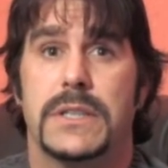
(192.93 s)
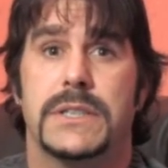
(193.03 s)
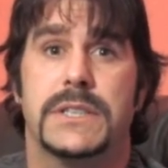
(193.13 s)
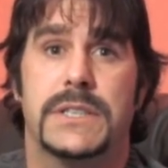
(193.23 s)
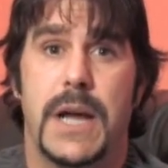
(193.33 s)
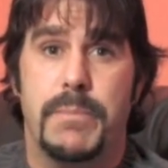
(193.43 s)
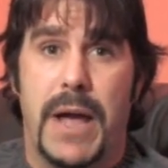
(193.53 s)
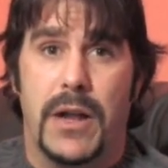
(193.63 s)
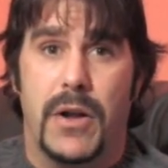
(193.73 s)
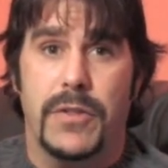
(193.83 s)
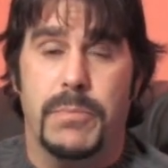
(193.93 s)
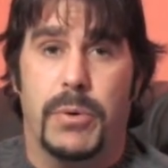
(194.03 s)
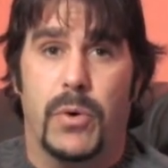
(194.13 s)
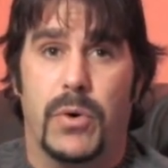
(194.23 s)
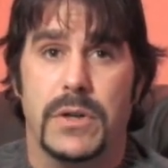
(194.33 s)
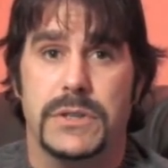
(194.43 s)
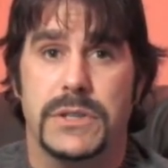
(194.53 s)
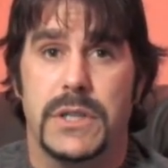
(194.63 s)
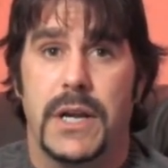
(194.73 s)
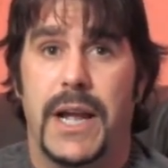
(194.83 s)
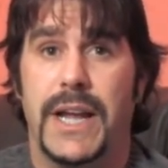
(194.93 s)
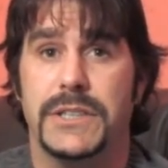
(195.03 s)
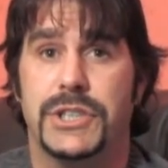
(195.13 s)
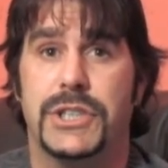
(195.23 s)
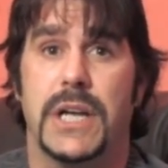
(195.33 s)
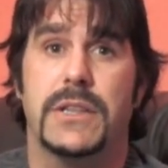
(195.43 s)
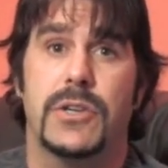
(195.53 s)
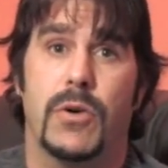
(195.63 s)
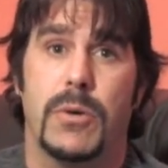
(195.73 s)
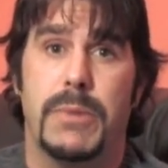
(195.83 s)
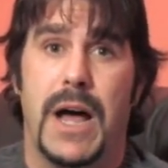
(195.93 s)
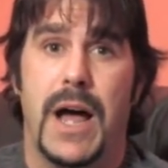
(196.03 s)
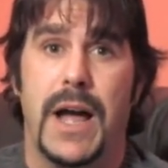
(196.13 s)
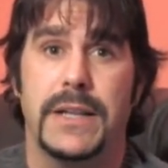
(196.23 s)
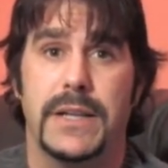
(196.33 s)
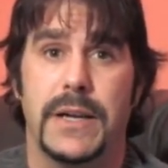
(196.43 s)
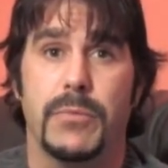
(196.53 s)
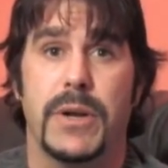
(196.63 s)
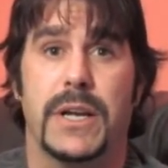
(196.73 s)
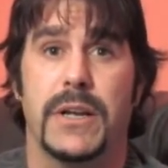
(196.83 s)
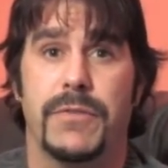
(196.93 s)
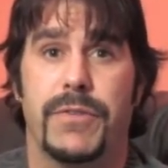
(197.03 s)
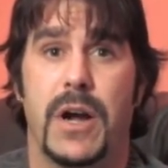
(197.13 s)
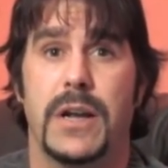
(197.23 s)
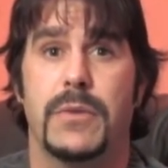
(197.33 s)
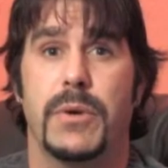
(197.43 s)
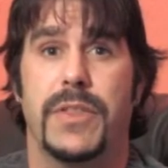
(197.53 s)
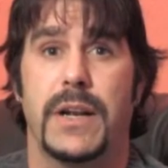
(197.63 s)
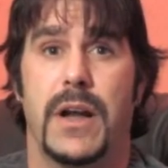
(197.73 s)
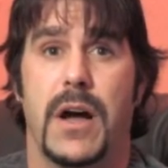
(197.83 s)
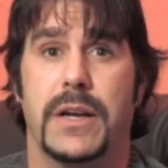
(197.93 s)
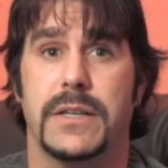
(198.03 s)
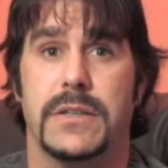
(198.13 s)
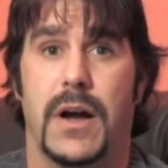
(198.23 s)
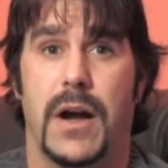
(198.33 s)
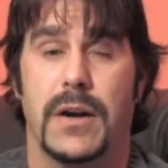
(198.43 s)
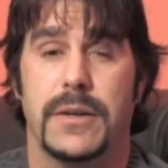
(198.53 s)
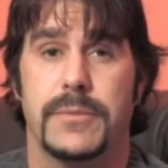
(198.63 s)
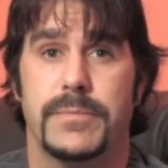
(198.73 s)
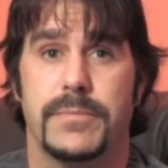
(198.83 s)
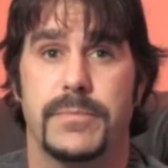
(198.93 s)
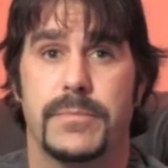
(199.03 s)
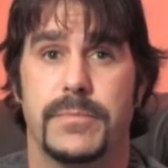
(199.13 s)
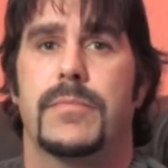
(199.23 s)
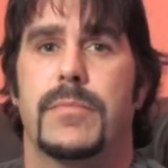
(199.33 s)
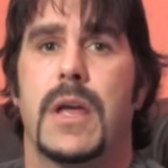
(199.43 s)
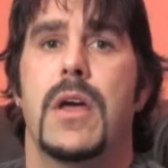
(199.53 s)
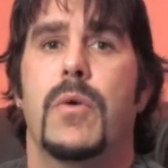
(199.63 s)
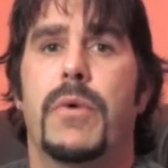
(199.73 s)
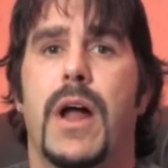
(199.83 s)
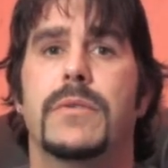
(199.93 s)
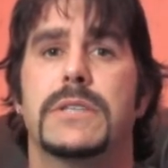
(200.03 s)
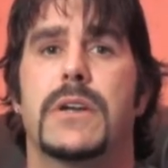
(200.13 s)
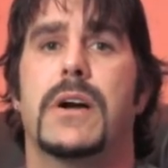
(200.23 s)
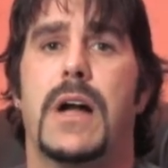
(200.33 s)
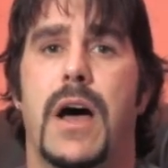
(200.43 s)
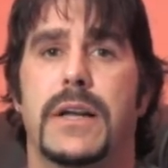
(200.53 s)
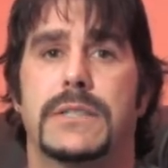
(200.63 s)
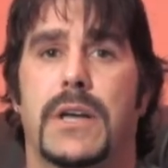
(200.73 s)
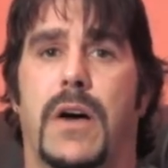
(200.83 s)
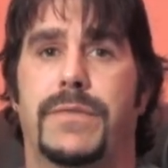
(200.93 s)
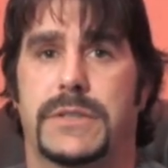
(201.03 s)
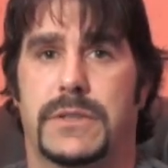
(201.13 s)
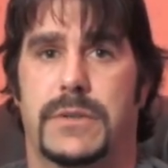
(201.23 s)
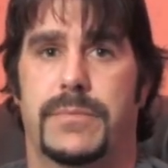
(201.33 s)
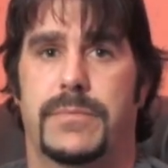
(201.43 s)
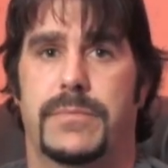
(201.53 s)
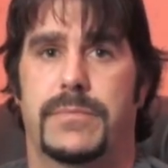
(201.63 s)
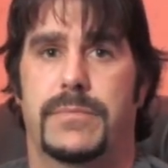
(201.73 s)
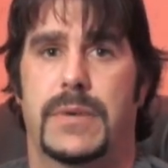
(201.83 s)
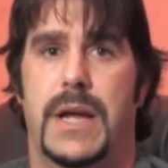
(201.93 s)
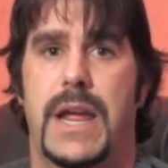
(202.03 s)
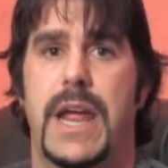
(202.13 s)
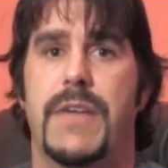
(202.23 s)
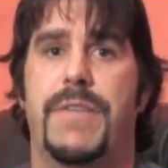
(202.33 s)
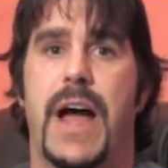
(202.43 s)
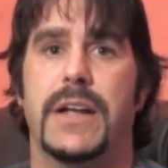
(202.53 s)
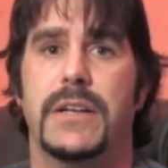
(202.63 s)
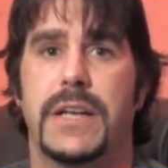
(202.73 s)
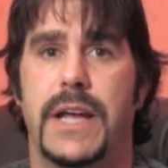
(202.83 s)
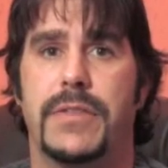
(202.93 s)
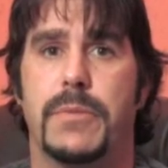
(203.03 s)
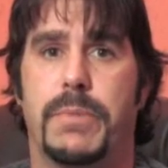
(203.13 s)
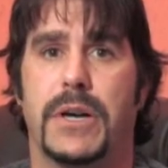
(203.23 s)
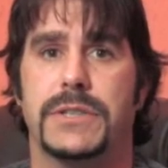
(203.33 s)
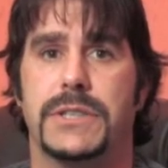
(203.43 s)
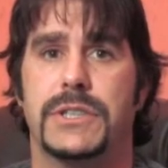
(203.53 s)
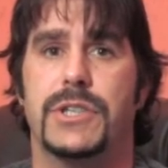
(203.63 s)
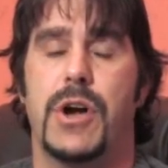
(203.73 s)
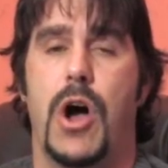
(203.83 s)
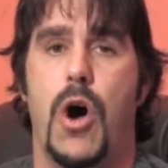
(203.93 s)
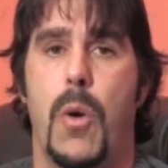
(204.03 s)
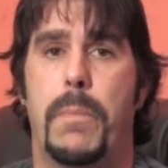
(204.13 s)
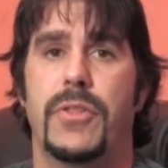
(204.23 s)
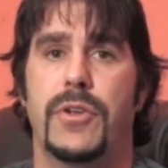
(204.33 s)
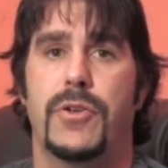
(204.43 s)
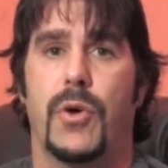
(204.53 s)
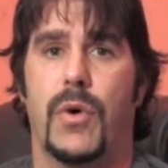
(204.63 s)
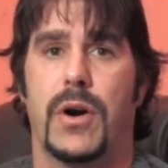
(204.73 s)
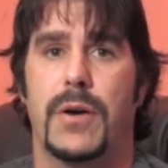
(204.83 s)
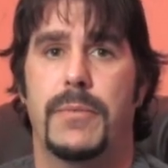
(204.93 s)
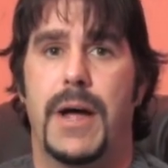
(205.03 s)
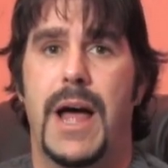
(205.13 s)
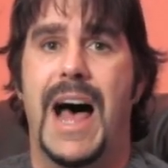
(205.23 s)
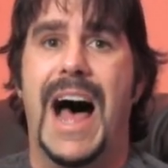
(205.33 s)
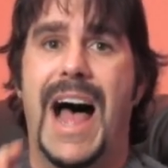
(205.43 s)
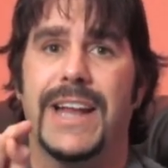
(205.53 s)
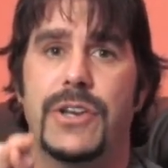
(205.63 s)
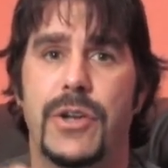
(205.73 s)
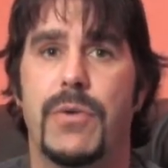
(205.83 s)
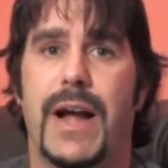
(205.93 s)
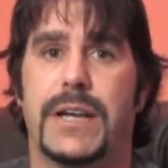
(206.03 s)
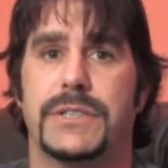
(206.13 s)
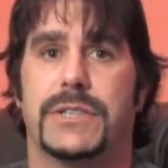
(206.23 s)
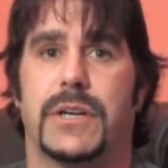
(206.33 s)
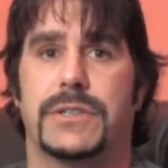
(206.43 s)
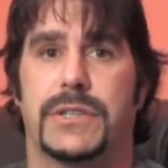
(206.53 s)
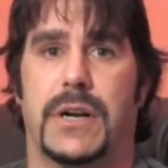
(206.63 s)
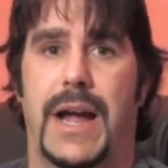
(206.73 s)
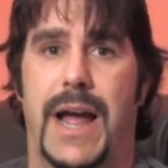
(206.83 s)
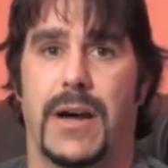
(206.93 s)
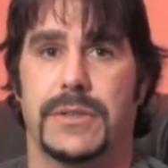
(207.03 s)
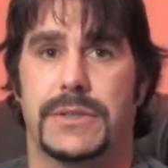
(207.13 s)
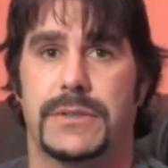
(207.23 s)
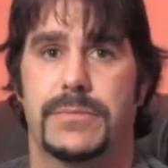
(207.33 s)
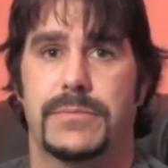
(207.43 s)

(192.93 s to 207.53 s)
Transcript: step out on the porch, and shut the door behind them when confronted with a knock and talk. When I was a narcotics officer, if I could get the person to open the door, I knew I could search their house.